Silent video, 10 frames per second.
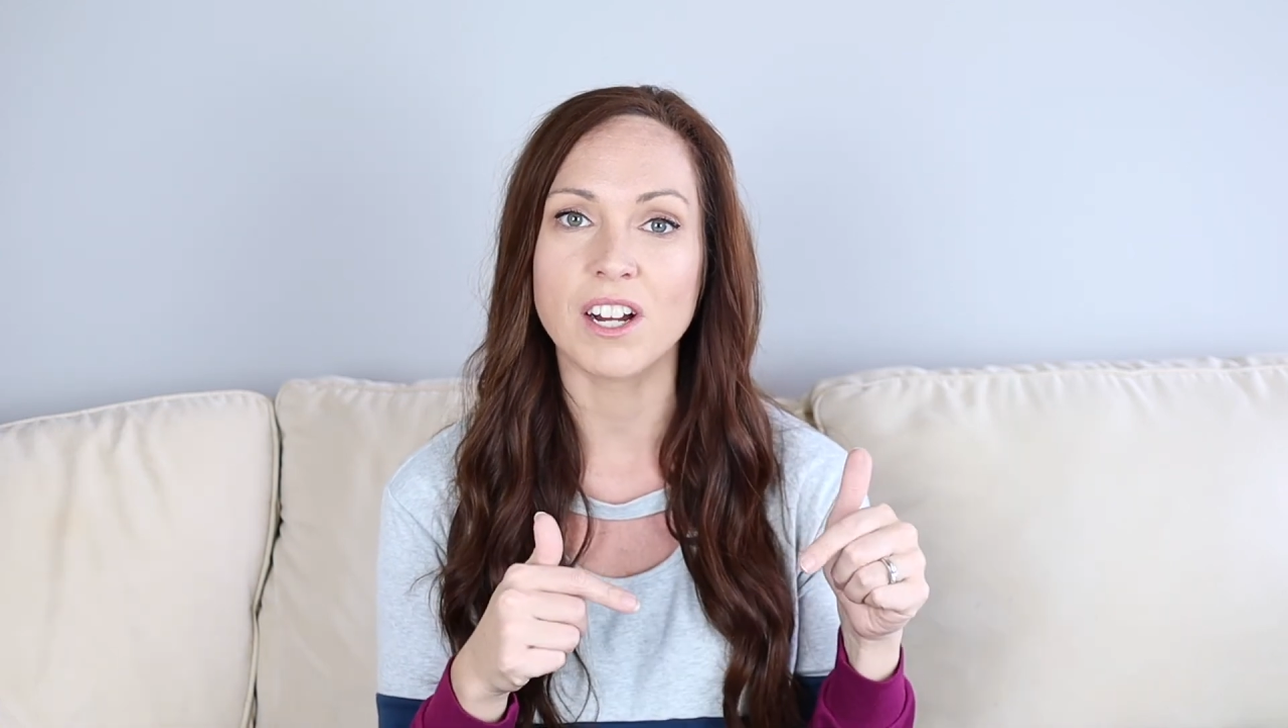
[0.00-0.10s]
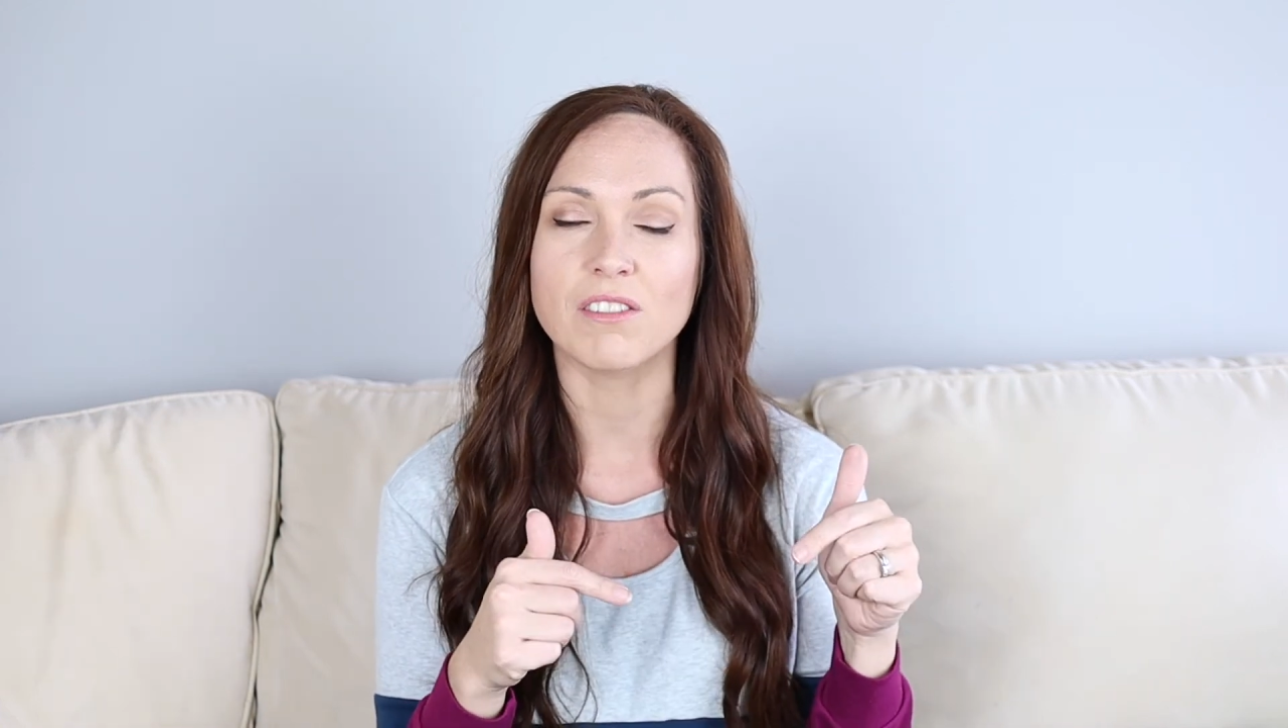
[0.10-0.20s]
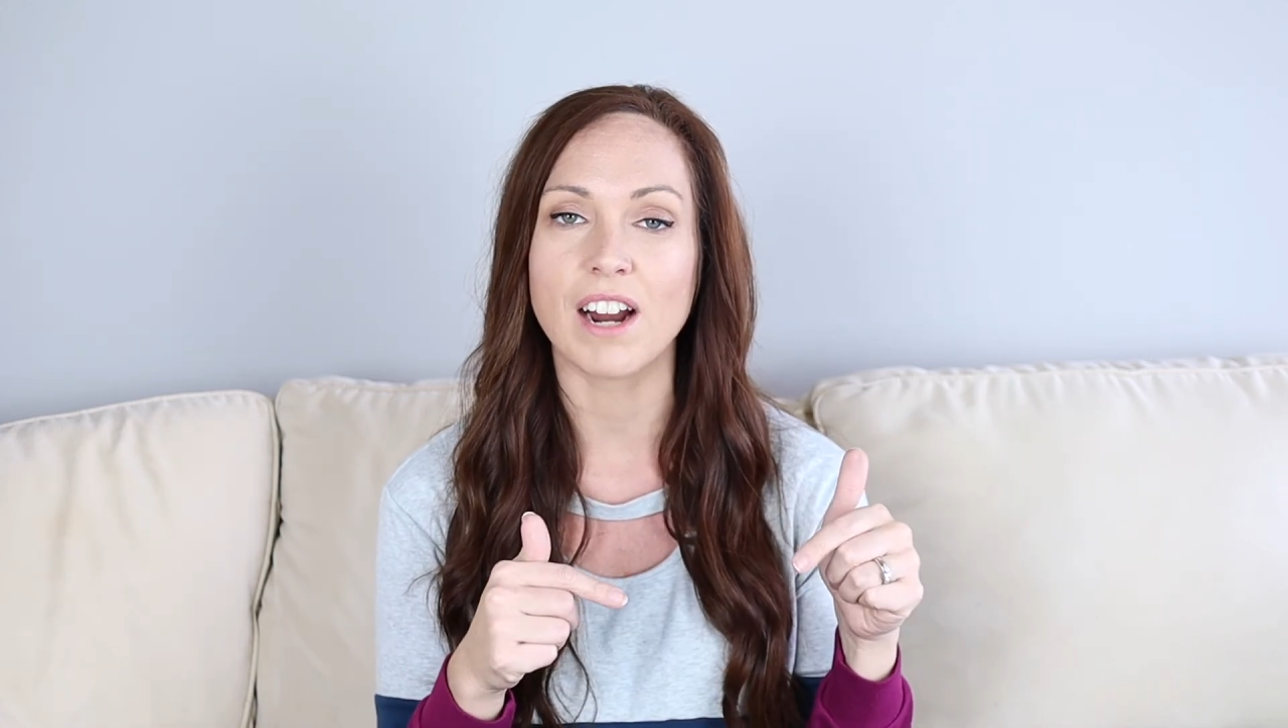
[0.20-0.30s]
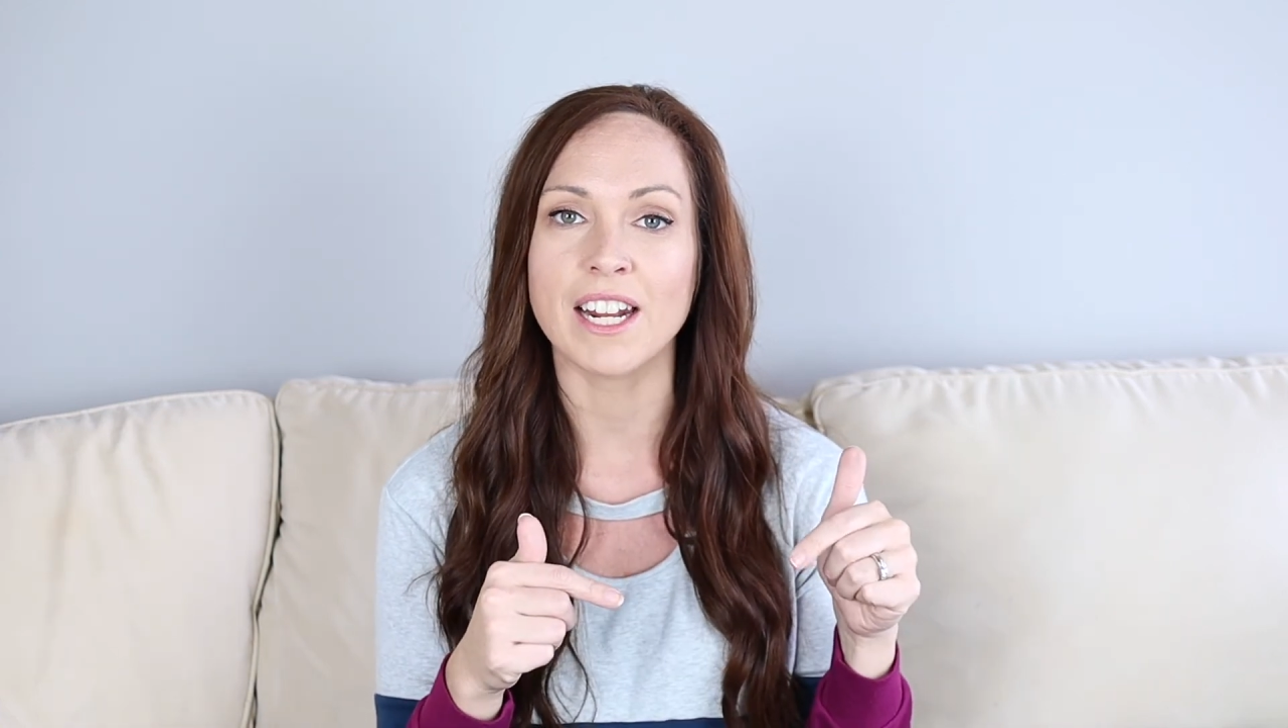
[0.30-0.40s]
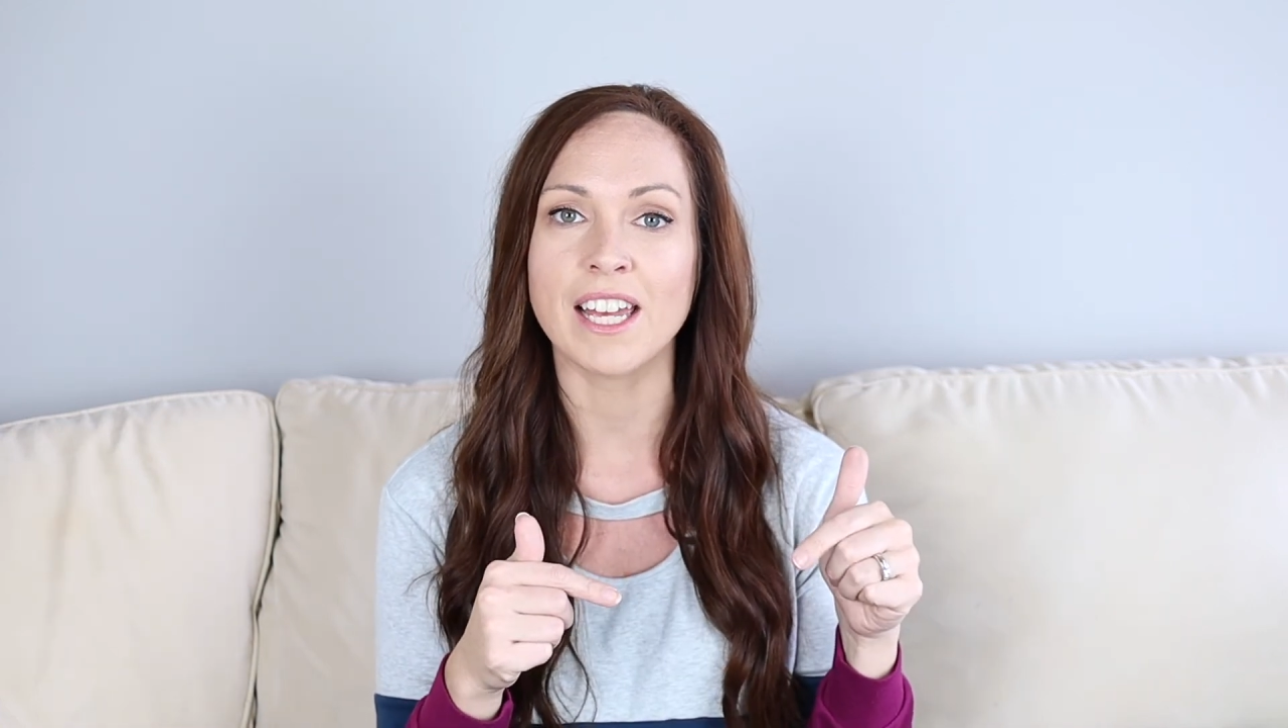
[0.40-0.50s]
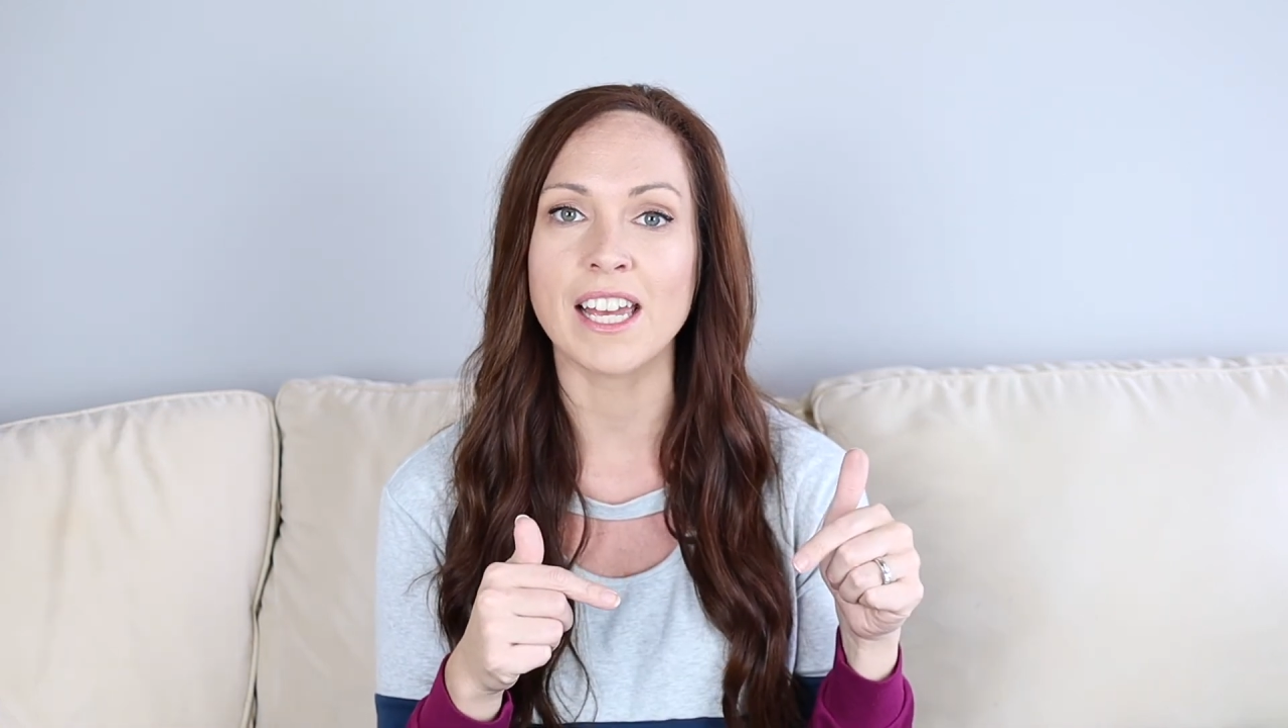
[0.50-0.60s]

already,